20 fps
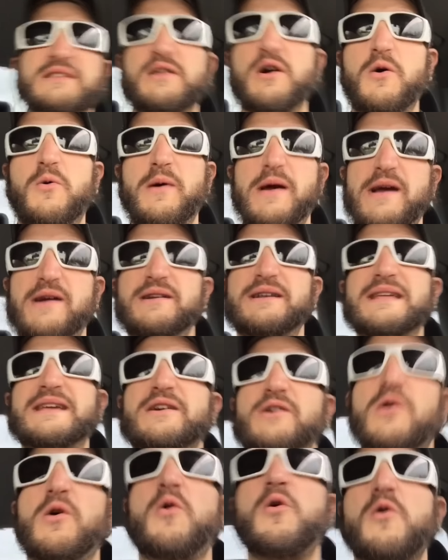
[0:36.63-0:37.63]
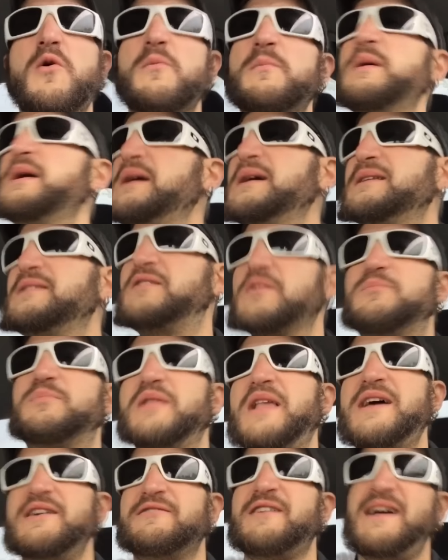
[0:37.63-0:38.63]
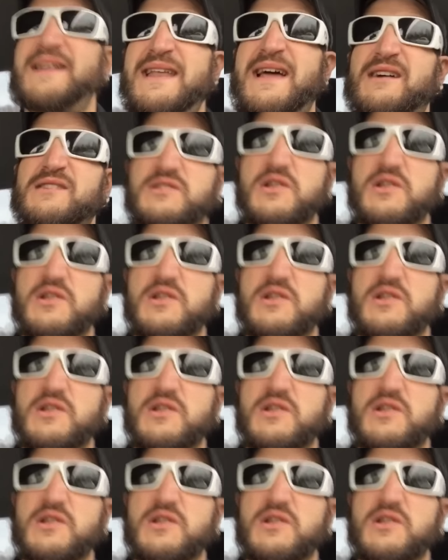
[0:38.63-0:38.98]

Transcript: nowhere near home to play right now.